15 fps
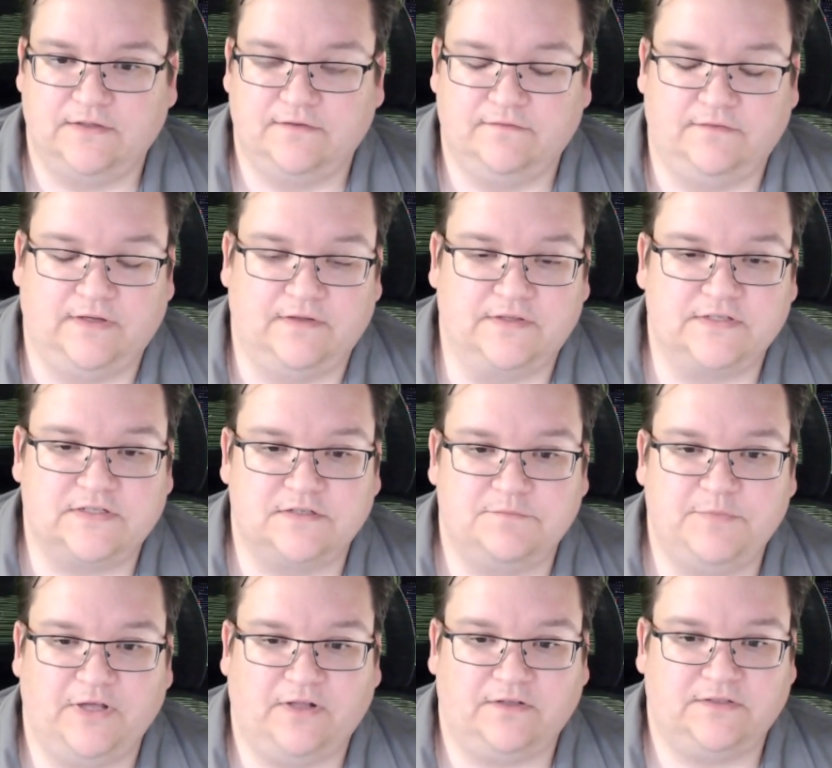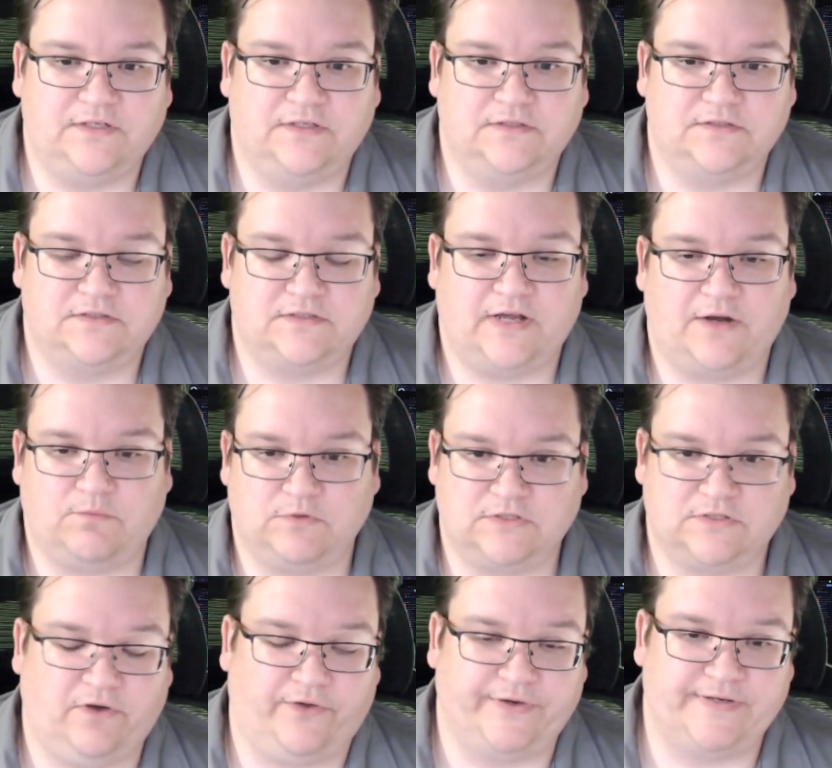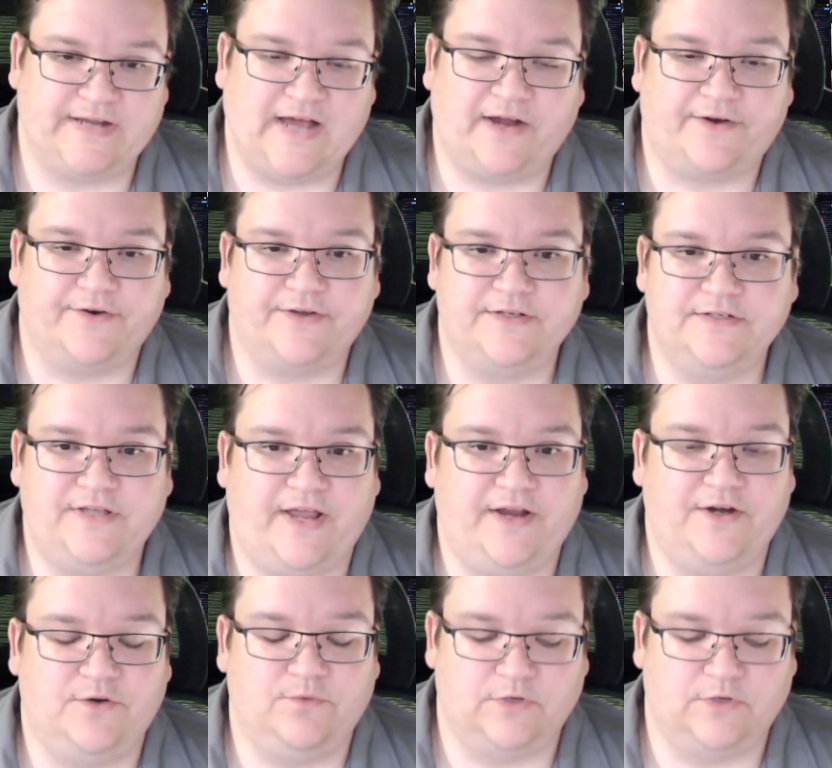Now this is built inside what's called a Docker container,